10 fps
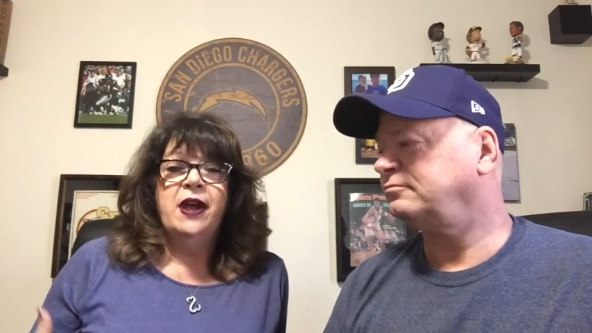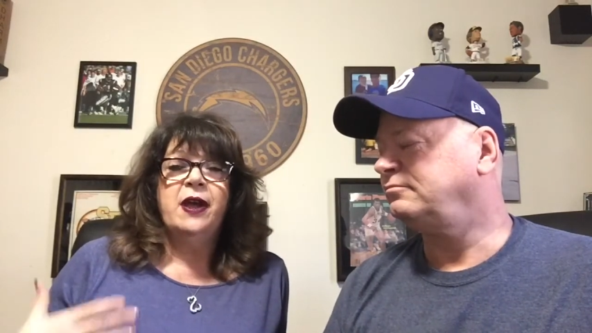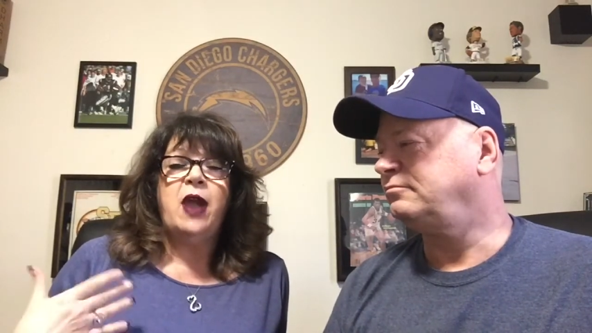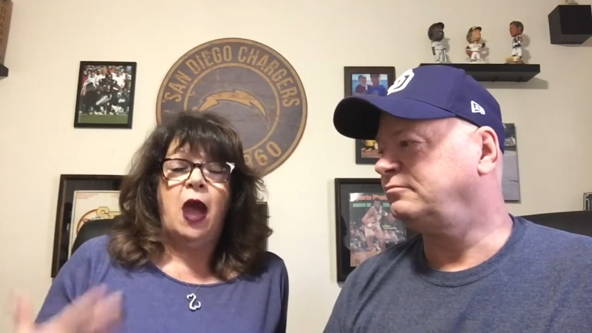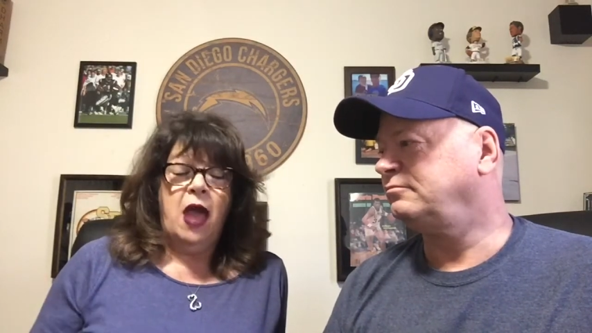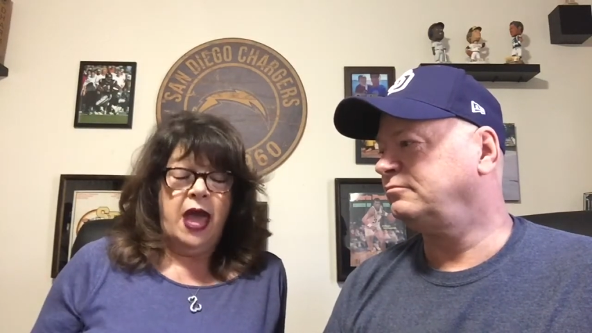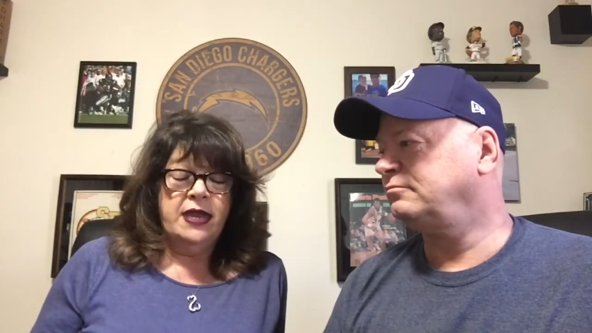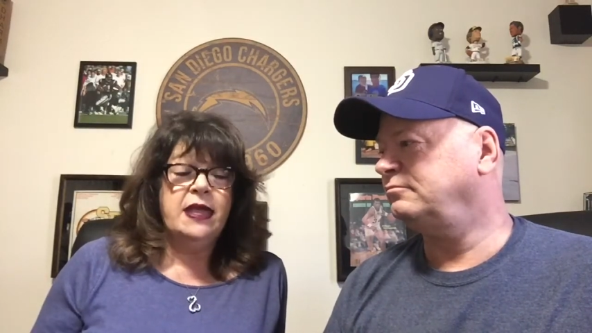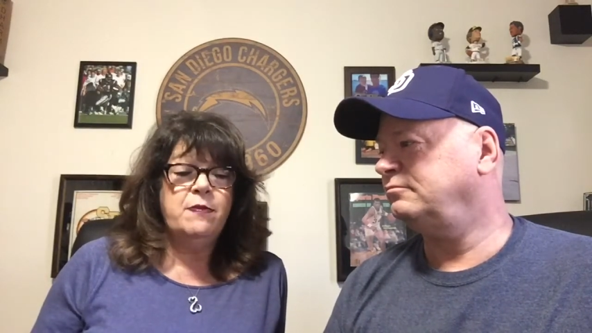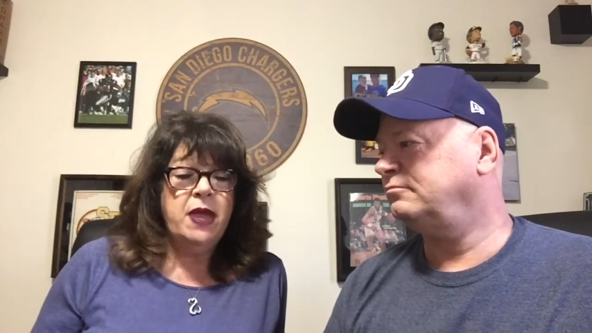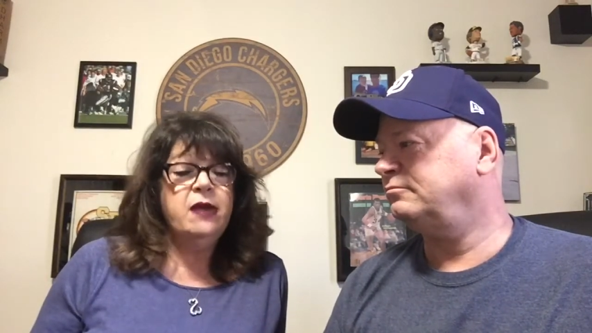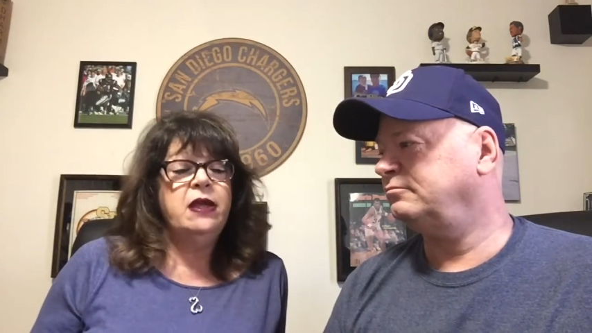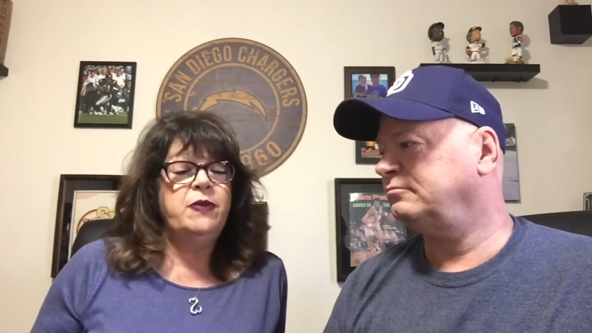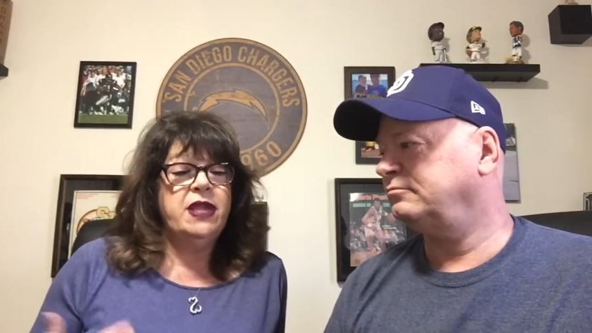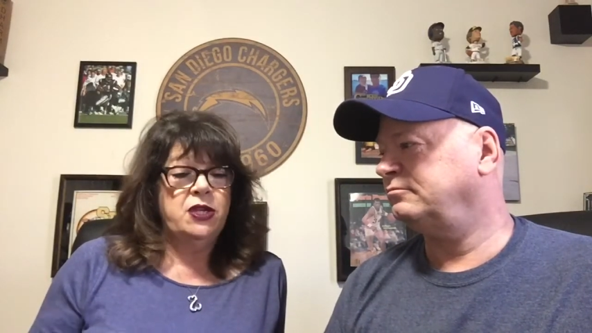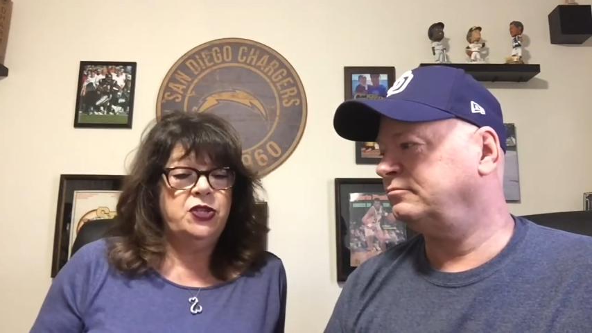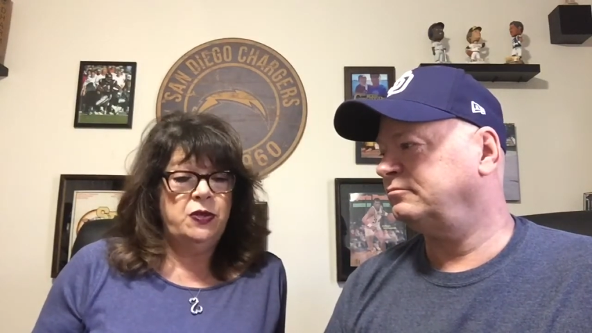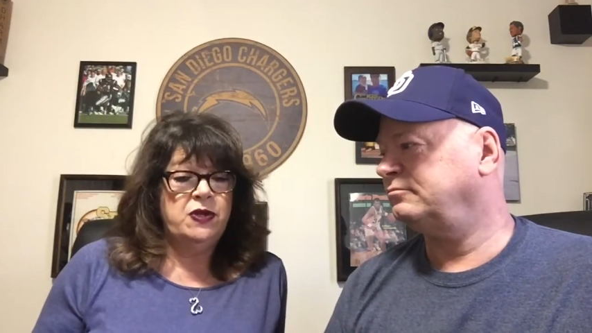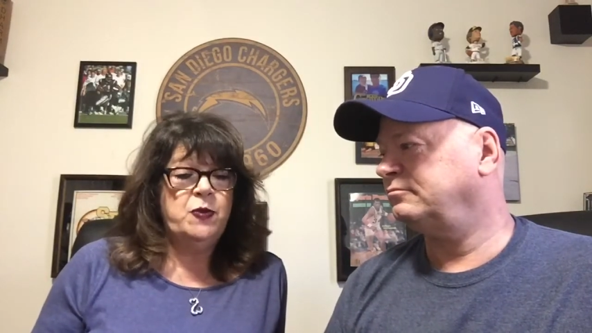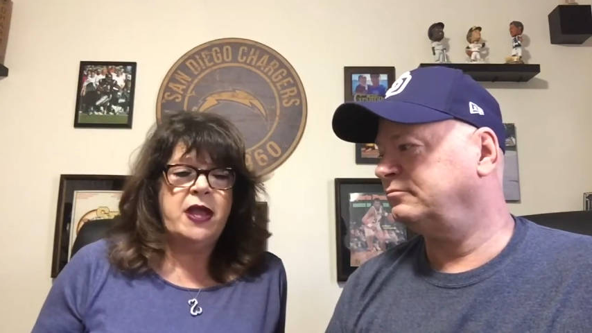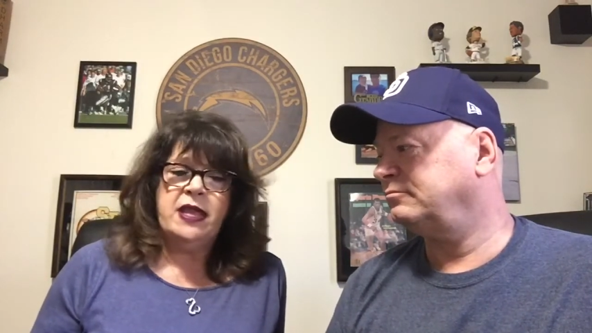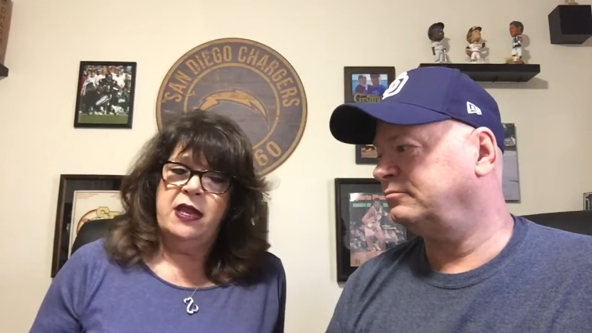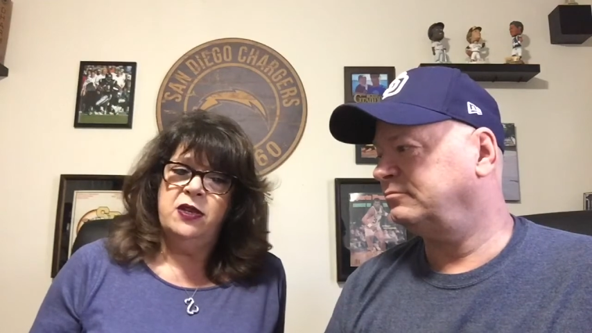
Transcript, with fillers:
Speaker 1: got had to get married because she was pregnant.